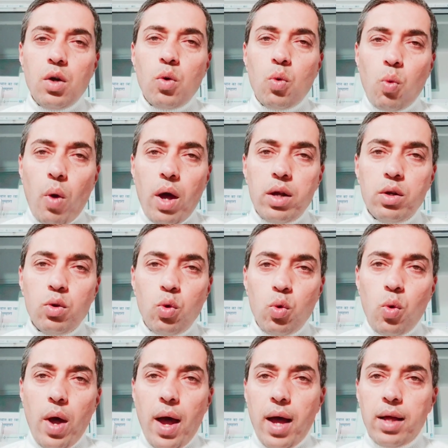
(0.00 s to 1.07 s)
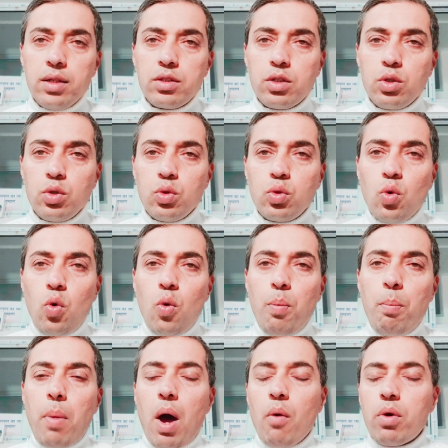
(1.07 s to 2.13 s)
One who has no
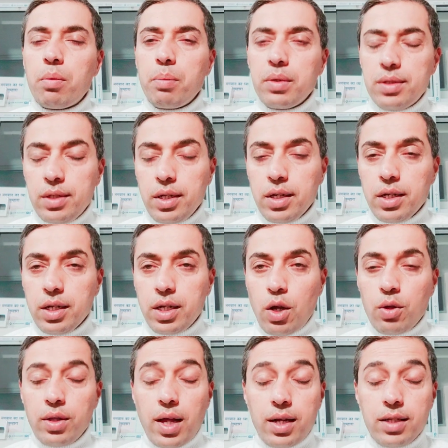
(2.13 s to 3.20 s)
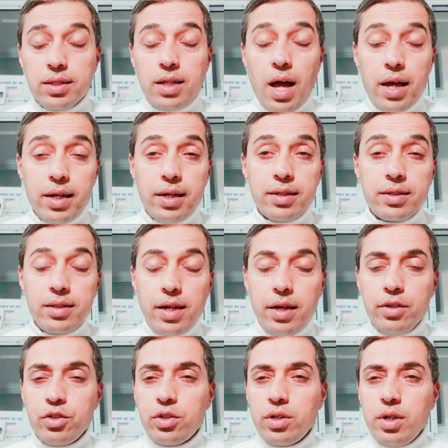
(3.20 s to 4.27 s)
power missing. Now, that is the highest
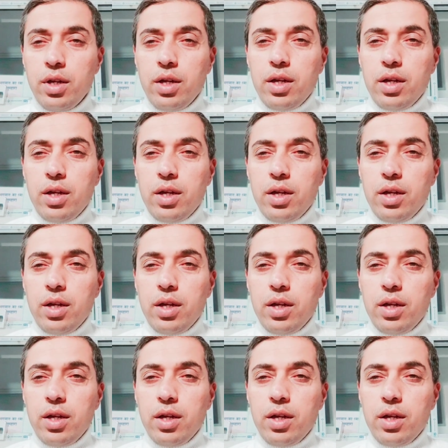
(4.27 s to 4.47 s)
stage.